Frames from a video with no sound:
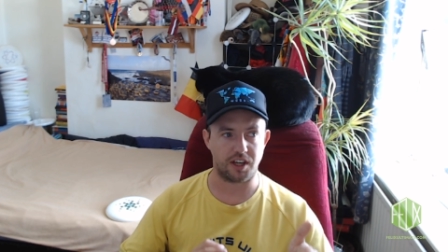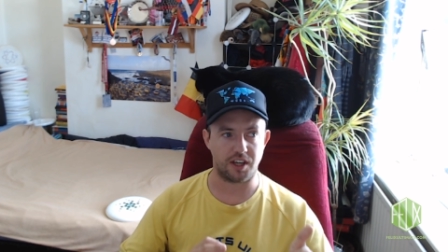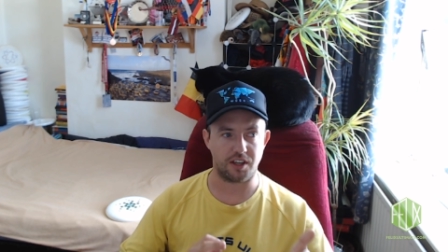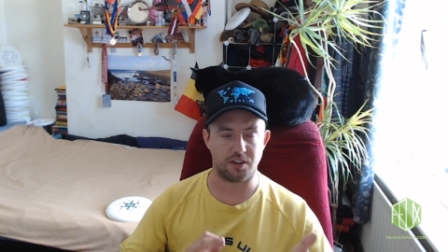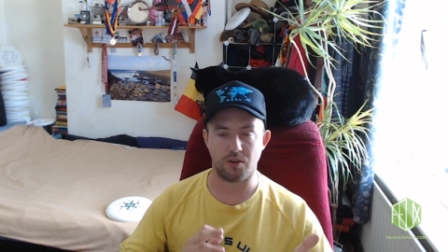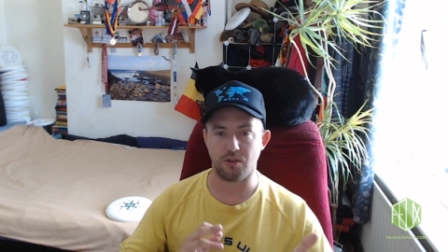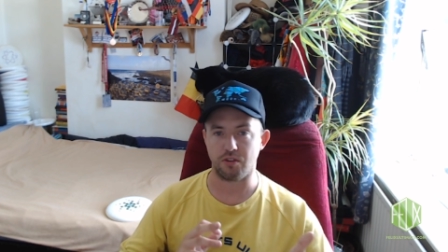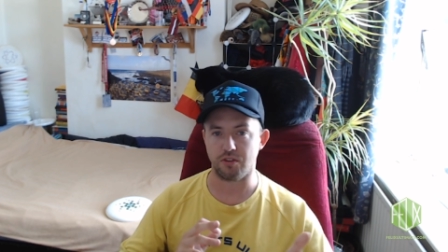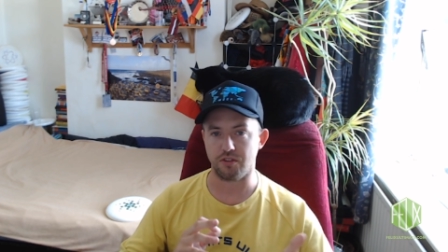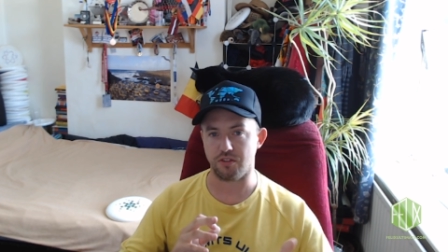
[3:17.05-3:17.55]
and
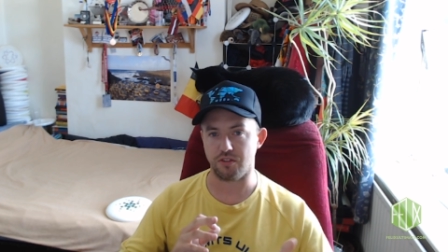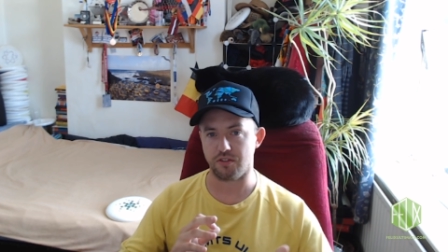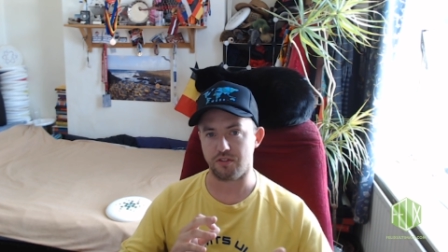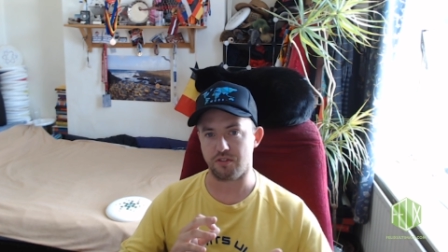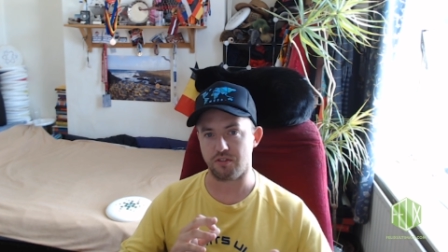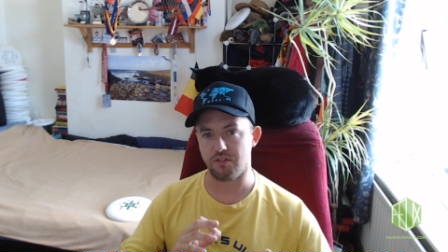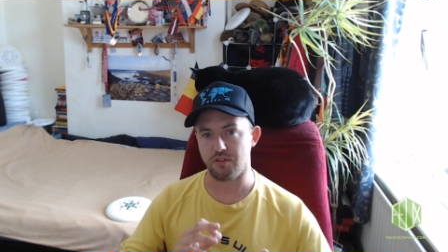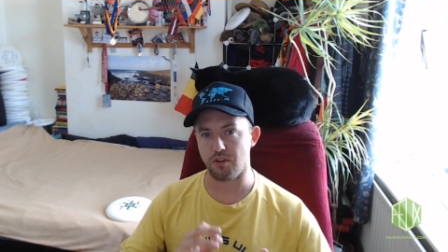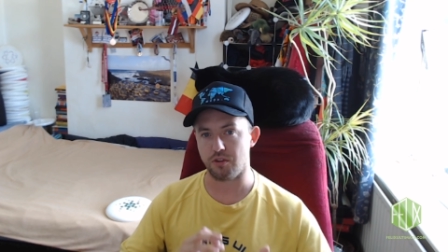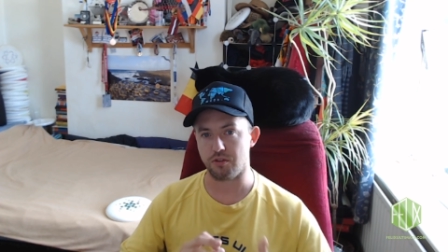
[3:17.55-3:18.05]

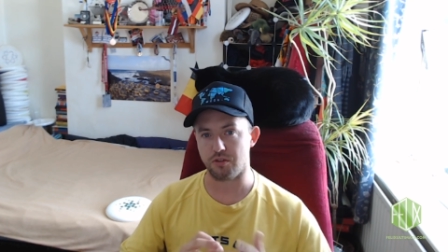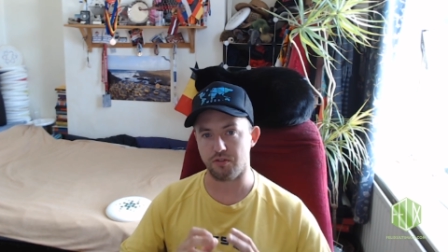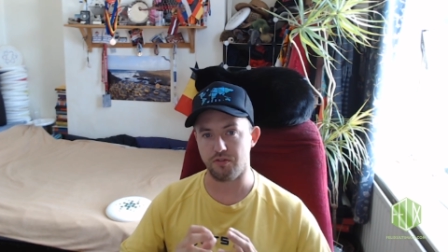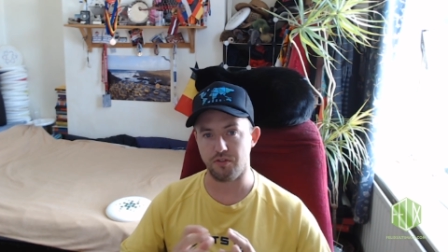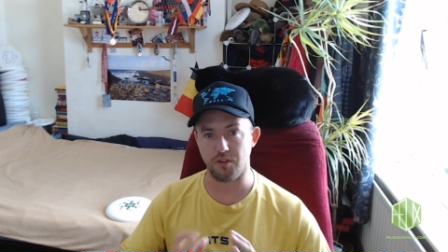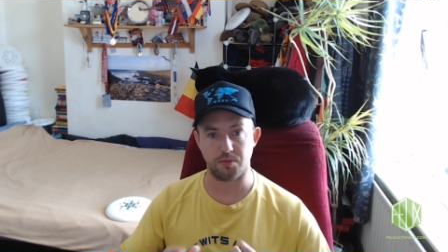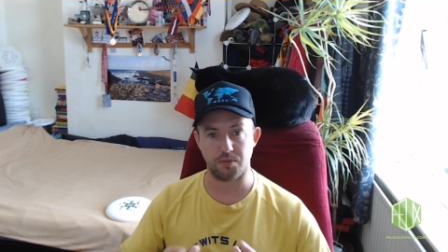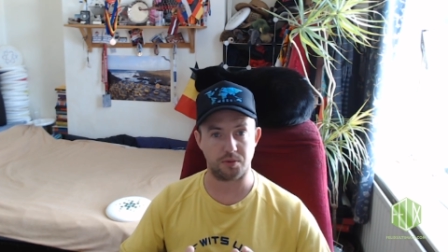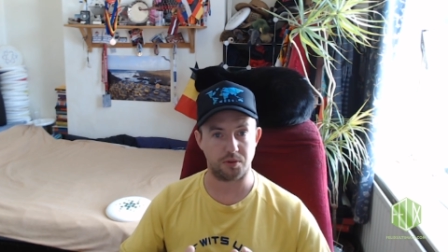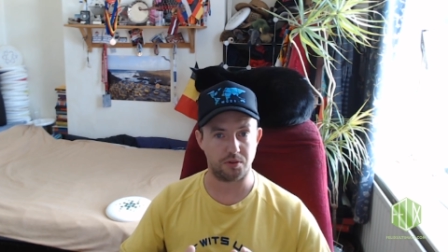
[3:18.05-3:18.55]
Holland's Total
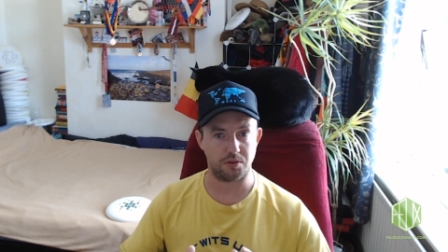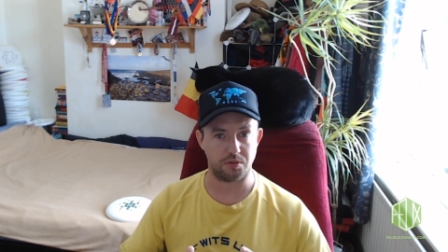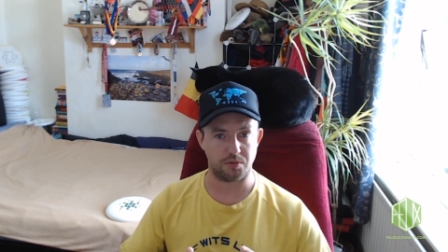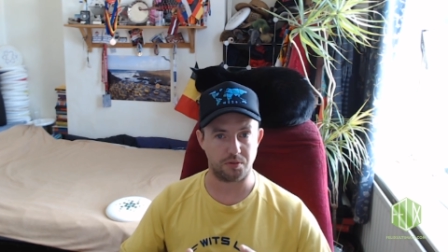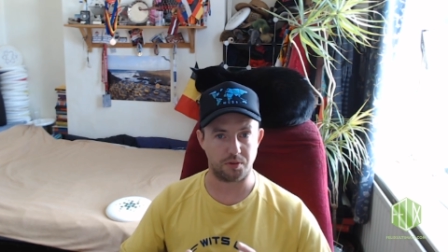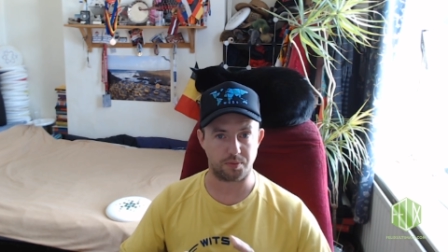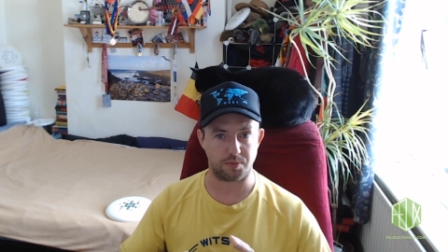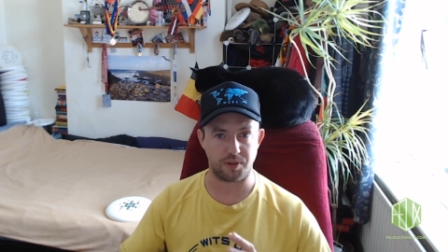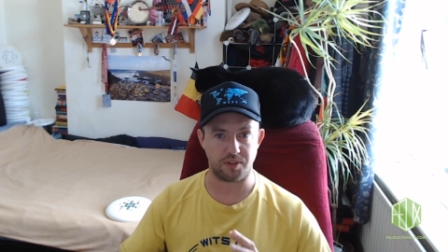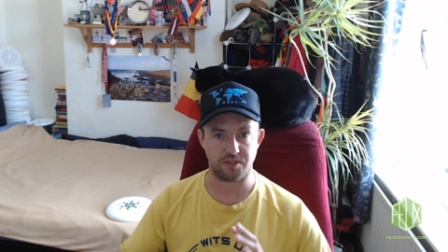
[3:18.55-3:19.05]
Football
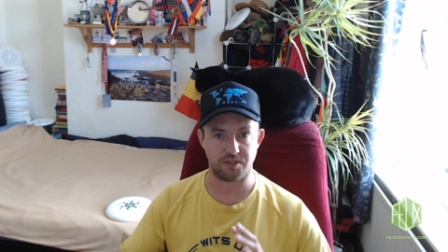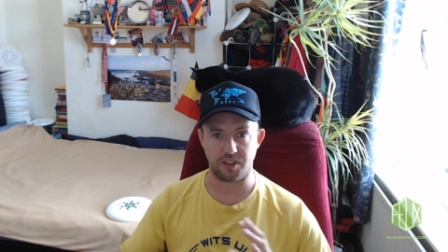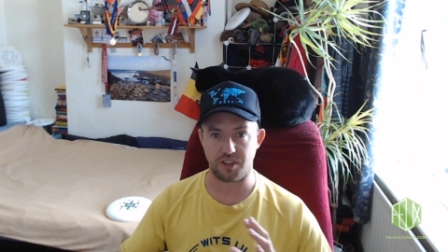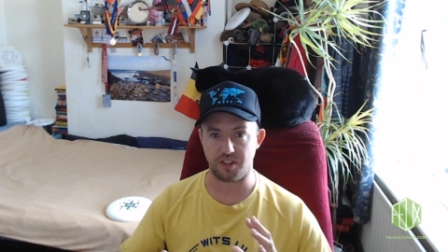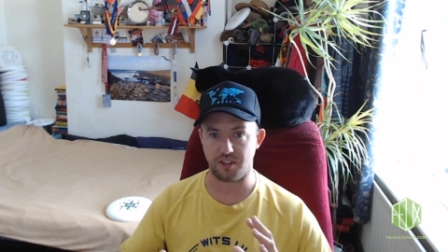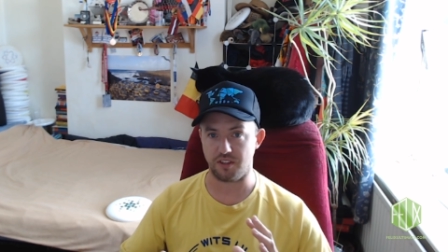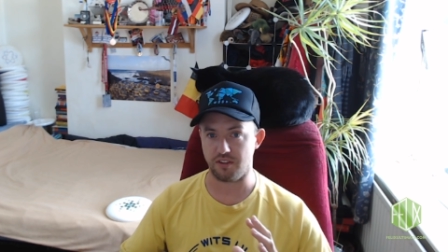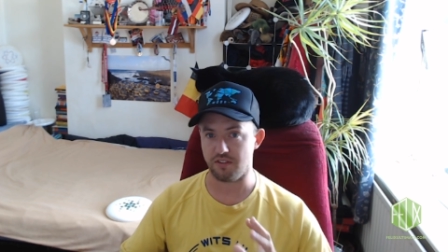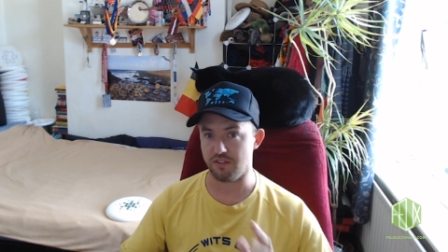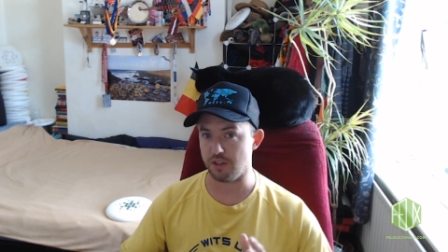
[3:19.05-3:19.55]
would be seen
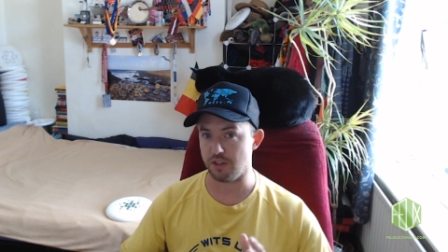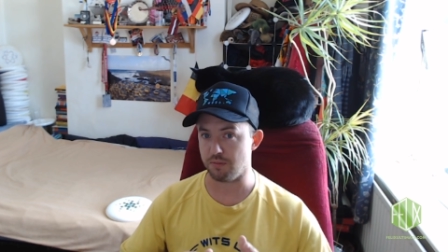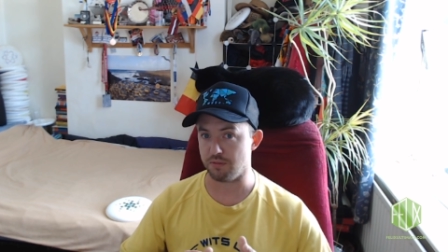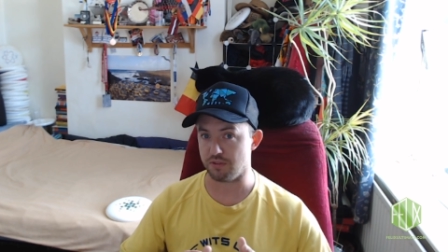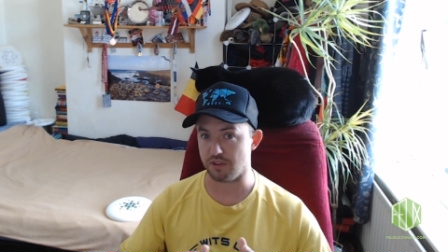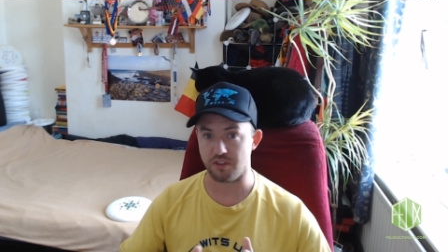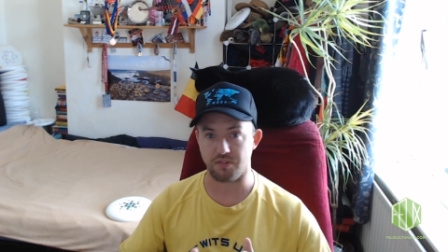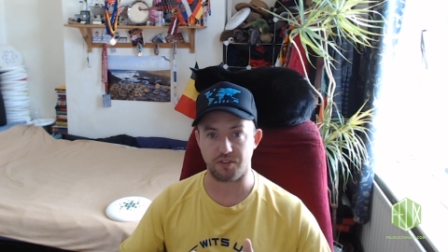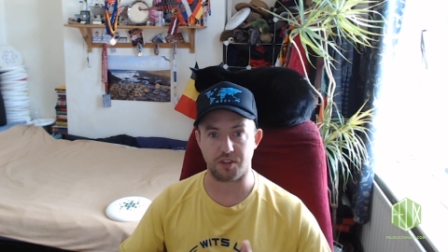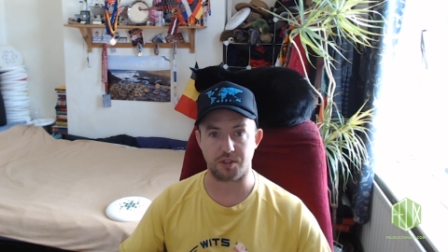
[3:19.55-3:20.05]
in teams'
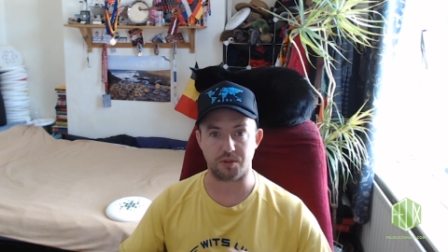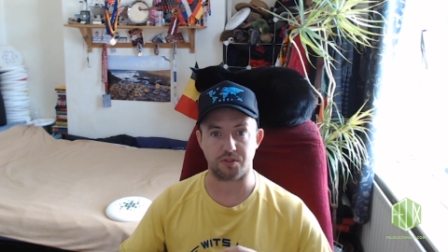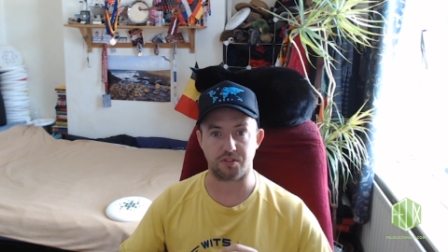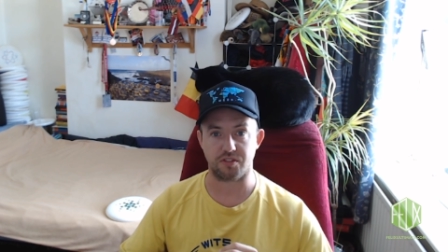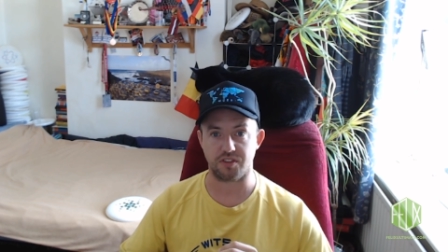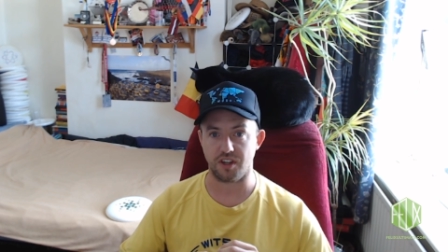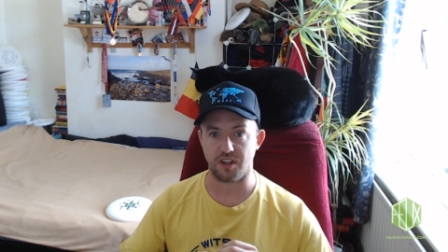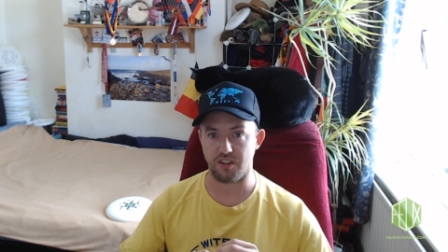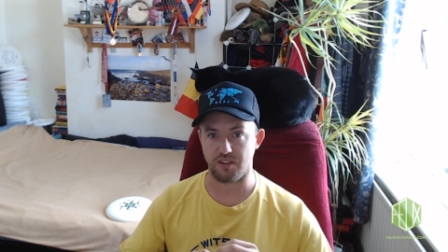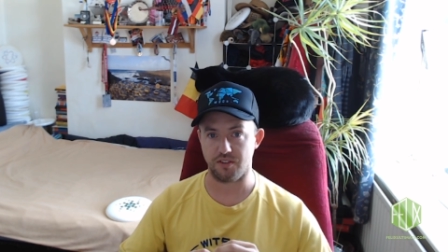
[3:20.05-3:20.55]
individual
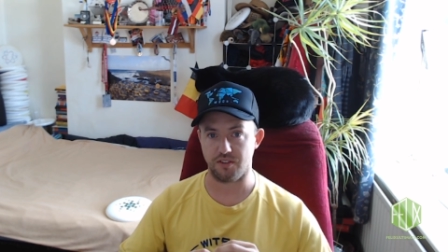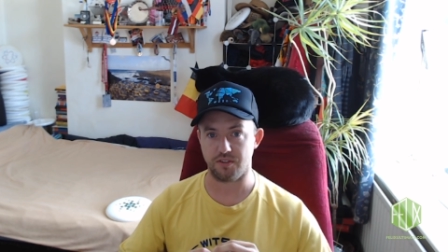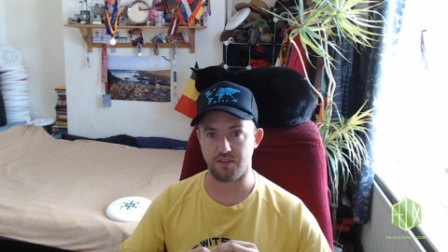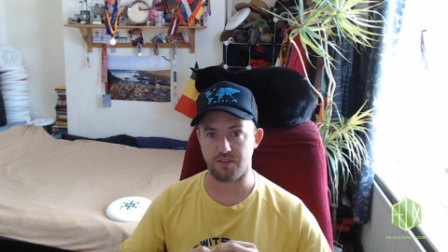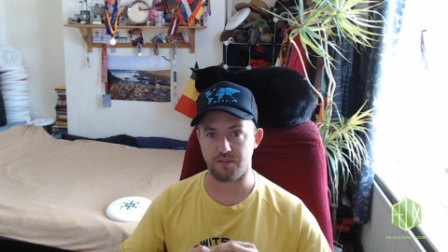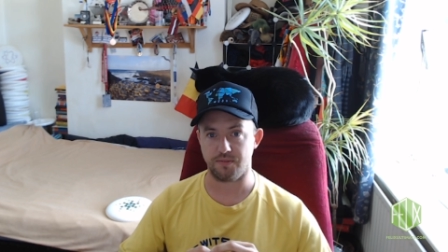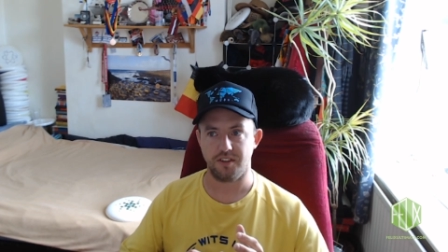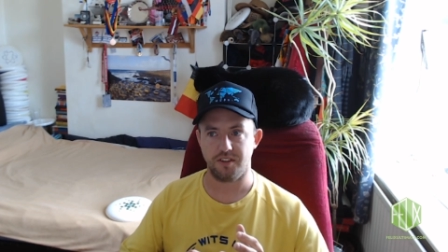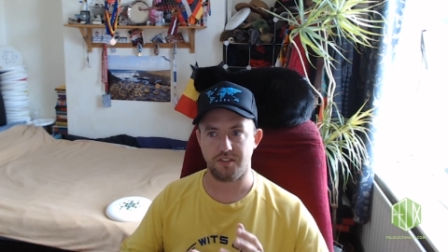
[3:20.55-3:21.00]
styles.